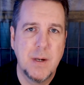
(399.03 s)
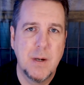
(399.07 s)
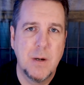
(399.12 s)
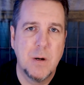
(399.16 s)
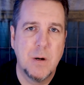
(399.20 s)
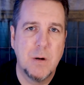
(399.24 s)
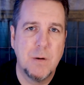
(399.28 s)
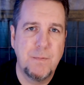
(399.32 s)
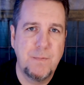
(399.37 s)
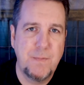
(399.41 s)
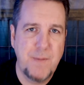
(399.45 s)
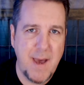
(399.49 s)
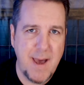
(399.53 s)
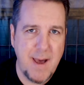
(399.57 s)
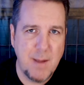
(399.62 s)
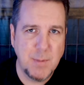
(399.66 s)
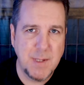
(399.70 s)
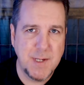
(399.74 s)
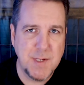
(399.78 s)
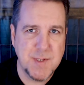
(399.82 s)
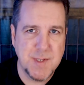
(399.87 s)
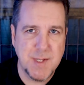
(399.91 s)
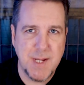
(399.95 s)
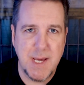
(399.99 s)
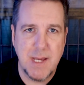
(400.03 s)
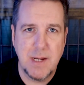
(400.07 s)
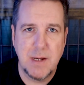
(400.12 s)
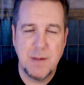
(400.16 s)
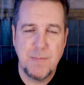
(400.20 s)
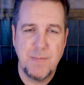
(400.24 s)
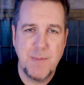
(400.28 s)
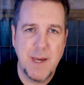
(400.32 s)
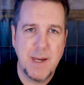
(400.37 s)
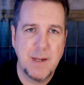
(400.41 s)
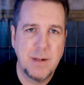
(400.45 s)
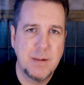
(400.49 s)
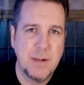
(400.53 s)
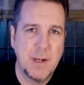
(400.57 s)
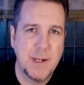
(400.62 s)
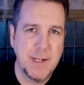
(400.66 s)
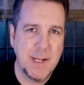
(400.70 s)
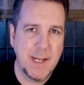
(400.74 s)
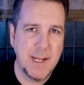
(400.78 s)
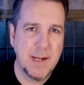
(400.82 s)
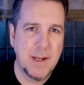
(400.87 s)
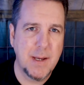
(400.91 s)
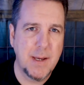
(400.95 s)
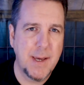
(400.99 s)
Her family stated that
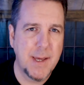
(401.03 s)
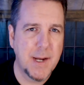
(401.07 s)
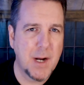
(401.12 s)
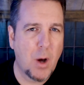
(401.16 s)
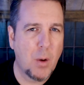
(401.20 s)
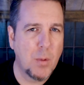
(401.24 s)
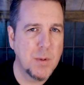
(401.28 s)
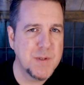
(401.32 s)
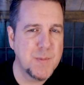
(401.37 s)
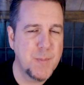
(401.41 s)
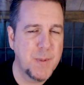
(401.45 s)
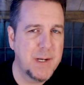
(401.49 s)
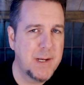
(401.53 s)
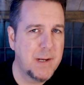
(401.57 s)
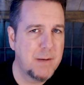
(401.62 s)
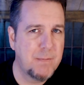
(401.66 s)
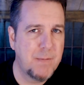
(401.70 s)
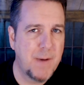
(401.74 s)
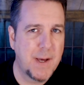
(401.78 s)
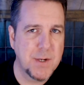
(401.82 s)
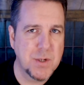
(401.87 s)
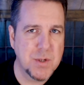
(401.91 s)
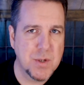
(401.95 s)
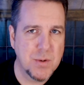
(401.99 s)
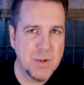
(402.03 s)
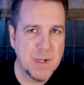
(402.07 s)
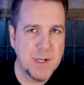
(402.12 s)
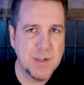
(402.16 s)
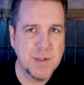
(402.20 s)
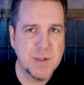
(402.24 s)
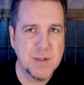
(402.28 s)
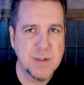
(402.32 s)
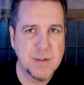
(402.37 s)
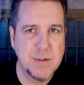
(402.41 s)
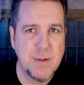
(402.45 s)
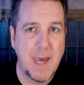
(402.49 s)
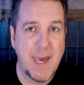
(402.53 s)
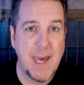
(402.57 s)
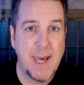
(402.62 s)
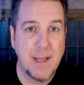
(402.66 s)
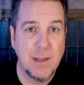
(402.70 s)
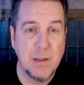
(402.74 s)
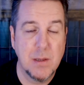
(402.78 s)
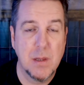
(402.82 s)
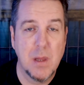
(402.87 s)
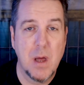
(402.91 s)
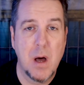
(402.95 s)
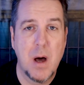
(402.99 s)
Anita had always been adventurous
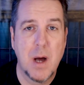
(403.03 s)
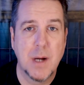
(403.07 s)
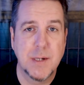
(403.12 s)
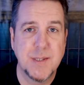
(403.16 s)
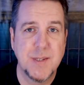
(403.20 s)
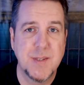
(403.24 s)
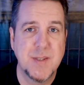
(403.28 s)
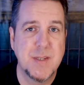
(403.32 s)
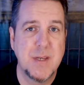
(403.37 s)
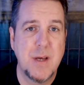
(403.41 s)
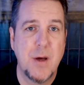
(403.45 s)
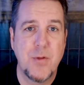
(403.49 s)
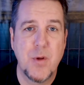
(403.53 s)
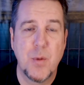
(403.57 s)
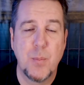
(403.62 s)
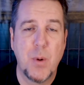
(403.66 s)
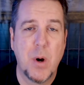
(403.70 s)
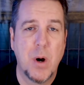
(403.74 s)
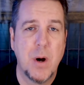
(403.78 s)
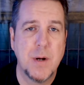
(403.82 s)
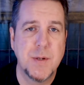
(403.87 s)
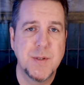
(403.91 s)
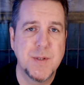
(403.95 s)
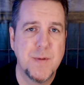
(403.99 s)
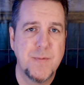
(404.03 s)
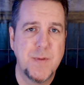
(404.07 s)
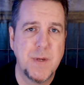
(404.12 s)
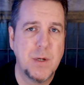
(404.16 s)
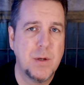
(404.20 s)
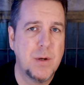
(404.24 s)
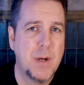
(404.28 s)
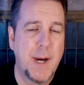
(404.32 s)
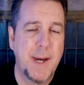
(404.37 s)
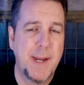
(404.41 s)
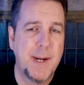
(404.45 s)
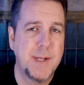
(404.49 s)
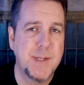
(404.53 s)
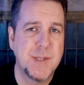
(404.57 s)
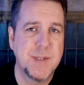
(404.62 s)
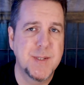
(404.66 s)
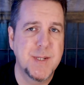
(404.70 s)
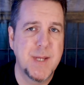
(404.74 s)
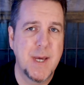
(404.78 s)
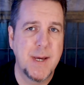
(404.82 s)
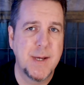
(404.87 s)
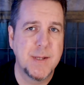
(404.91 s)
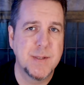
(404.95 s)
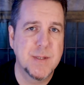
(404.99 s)
and longed to see other parts of the United
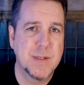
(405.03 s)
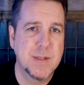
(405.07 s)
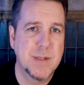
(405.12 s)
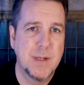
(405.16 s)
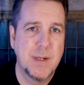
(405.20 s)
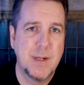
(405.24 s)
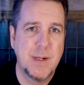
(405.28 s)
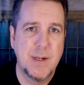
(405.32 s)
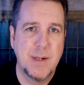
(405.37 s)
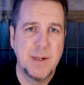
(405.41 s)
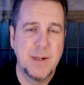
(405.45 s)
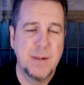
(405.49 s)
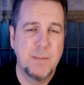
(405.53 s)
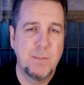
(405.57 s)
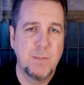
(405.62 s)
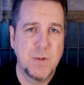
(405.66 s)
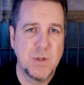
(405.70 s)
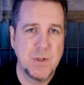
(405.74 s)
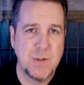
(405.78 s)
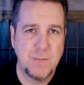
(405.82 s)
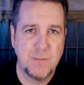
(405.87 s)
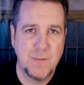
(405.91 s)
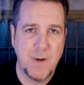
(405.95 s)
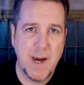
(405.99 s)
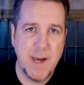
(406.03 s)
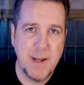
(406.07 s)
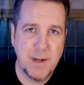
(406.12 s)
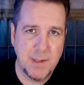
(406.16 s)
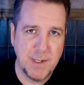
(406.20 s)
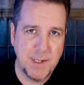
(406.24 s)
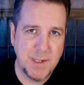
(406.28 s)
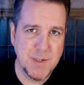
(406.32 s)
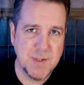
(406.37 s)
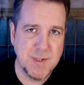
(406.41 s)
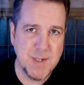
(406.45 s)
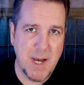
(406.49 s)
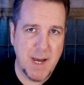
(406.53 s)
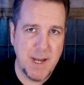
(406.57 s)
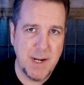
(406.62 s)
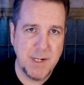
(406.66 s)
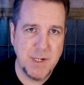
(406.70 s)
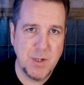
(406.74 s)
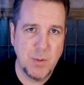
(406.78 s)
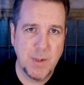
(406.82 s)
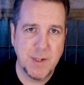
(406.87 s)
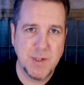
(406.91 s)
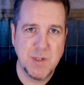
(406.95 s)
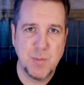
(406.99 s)
States. She finally decided
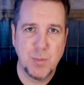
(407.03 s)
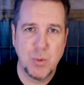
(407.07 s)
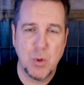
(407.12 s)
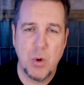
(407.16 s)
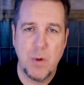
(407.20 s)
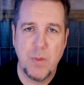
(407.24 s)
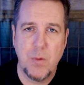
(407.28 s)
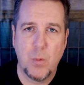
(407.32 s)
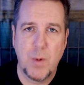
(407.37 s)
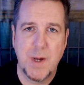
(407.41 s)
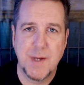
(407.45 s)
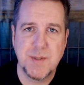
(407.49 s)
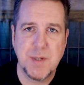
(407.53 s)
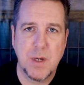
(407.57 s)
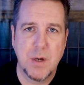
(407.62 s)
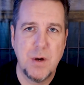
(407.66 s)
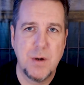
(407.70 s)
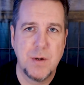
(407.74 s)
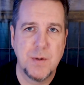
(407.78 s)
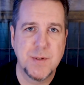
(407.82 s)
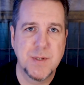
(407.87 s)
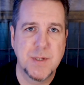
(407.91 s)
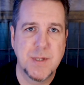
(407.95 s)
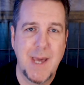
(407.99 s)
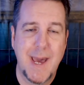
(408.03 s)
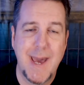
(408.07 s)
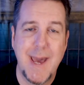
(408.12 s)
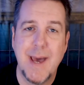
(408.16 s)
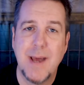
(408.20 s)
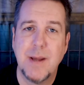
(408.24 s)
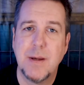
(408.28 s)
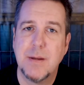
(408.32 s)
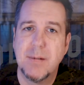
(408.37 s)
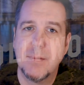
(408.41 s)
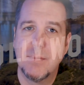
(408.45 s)
to explore the West Coast and